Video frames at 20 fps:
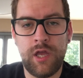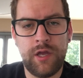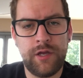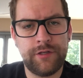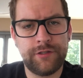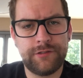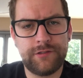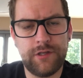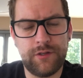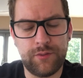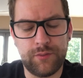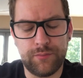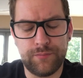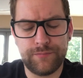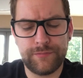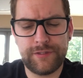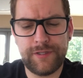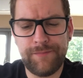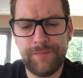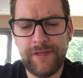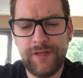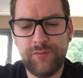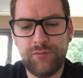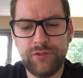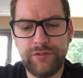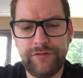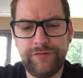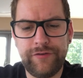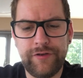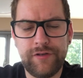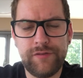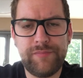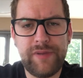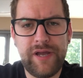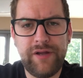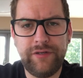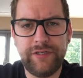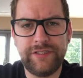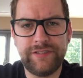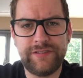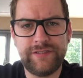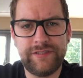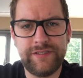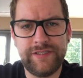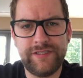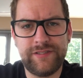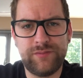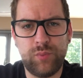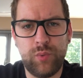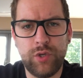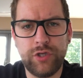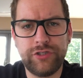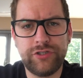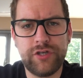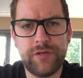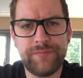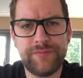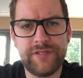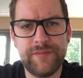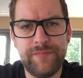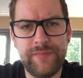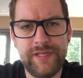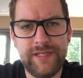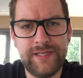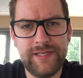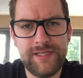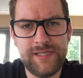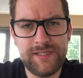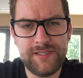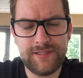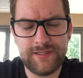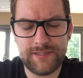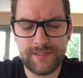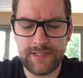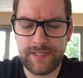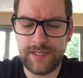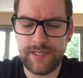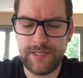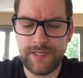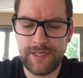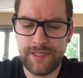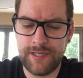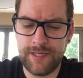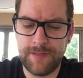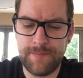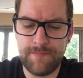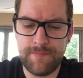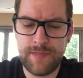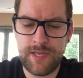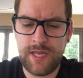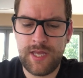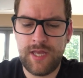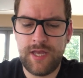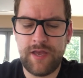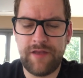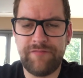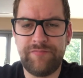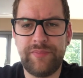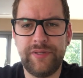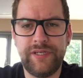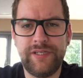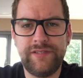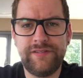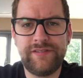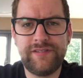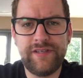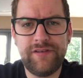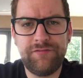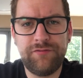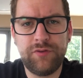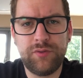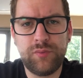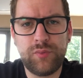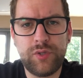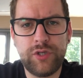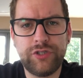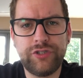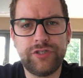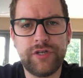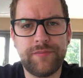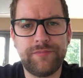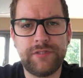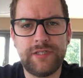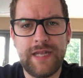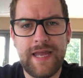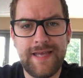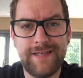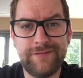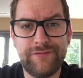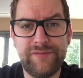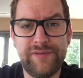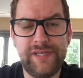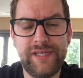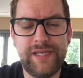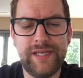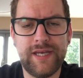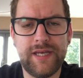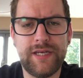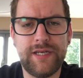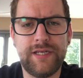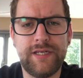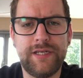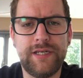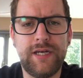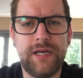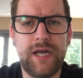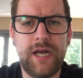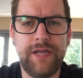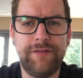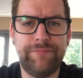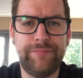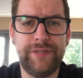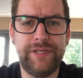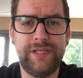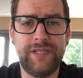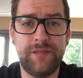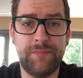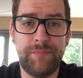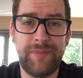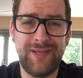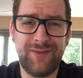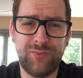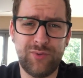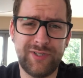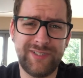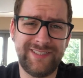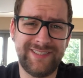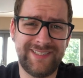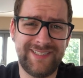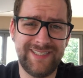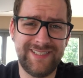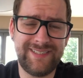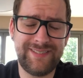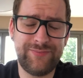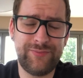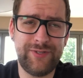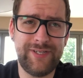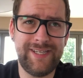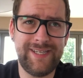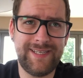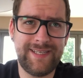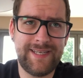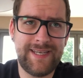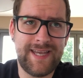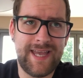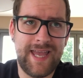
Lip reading: So something I want to talk about is workshops and meetings. I've been in several workshops last week. I've been in a big one this week.